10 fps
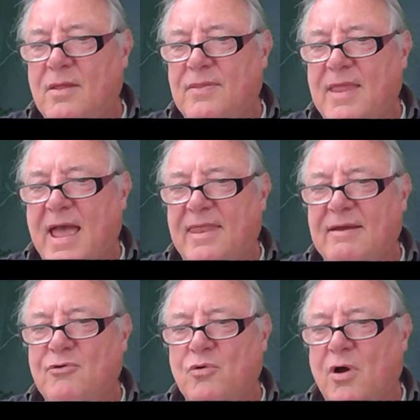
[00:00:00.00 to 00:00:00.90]
now
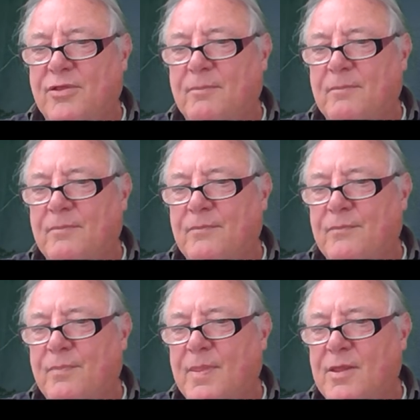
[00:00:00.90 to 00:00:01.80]
they've all got them.
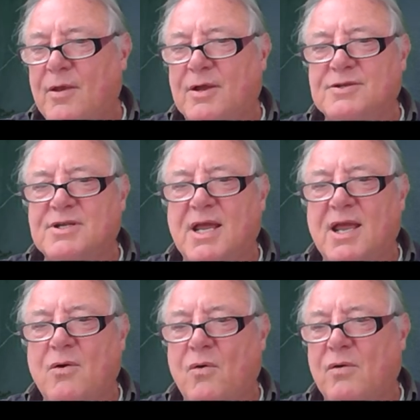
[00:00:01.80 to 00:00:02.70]
You can
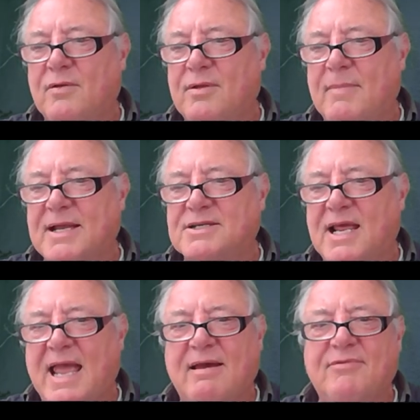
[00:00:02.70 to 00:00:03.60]
see all of them
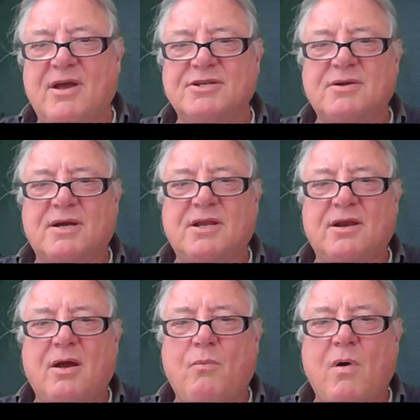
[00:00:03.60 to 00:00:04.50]
actually have those. So I
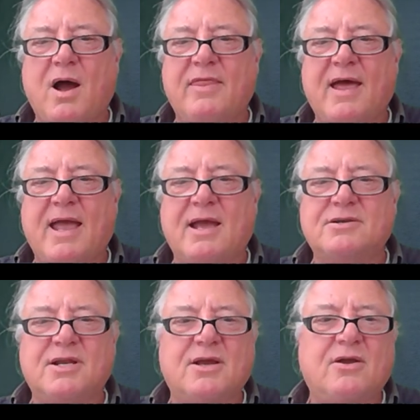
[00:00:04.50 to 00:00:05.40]
don't know why they
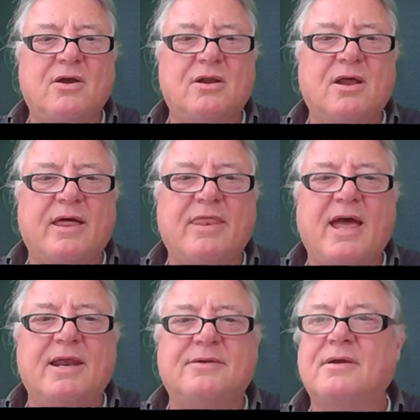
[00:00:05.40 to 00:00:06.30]
actually occurred like
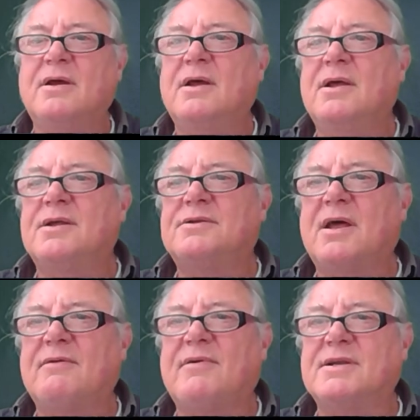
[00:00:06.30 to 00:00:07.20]
that. So
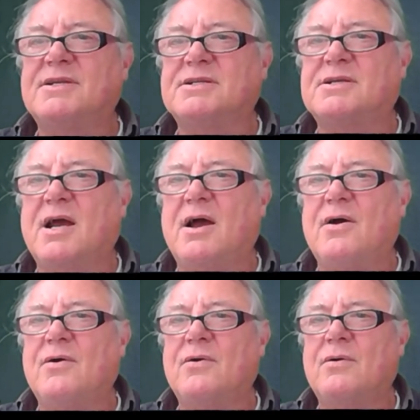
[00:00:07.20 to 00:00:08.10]
if I just
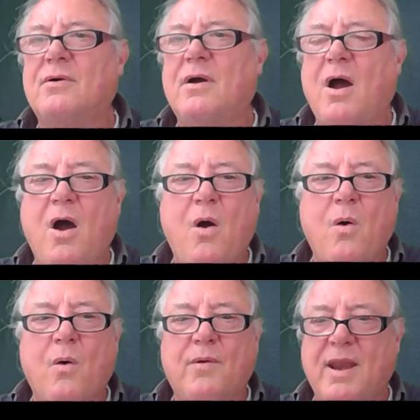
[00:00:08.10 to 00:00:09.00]
go,
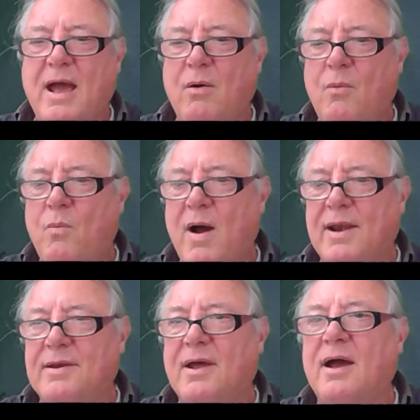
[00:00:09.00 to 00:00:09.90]
oh, now I
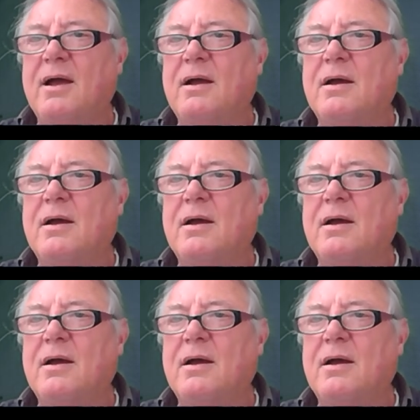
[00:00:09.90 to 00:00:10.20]
wonder,